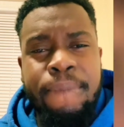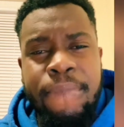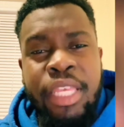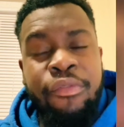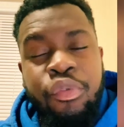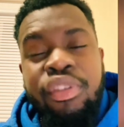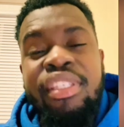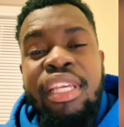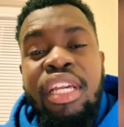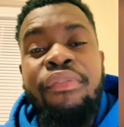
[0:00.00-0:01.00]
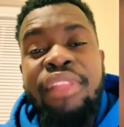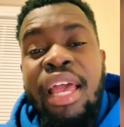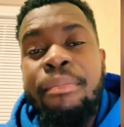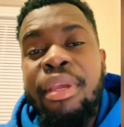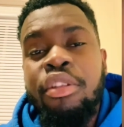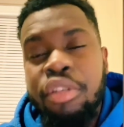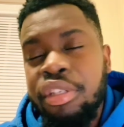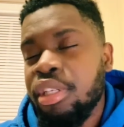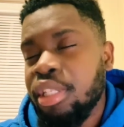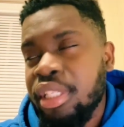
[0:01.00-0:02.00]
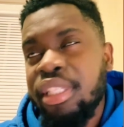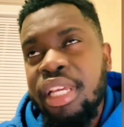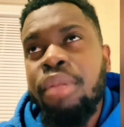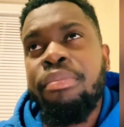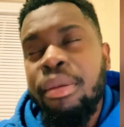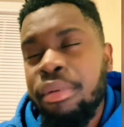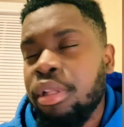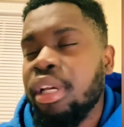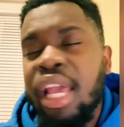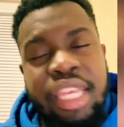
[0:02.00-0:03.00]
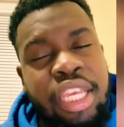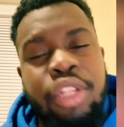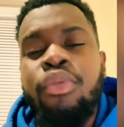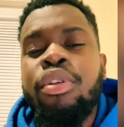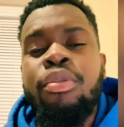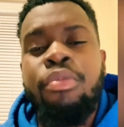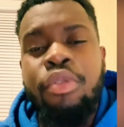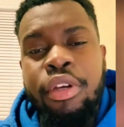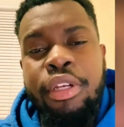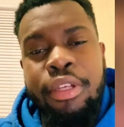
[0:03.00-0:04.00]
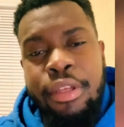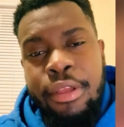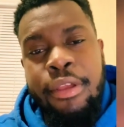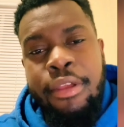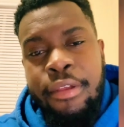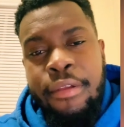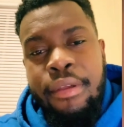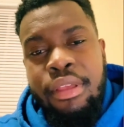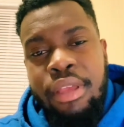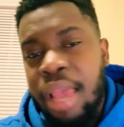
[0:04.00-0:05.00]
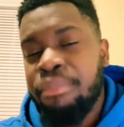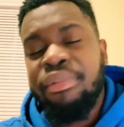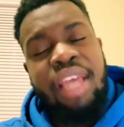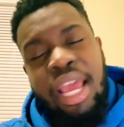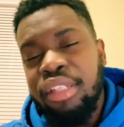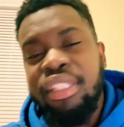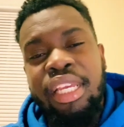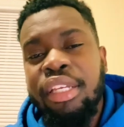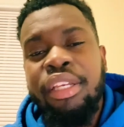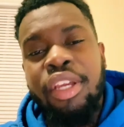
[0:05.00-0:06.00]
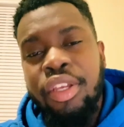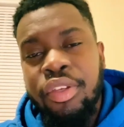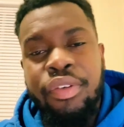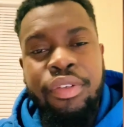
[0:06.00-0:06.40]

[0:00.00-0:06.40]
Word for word: If you're sick of that man, you should just tell him, baby, look, I can't do it no more. I'm tired of taking care of you.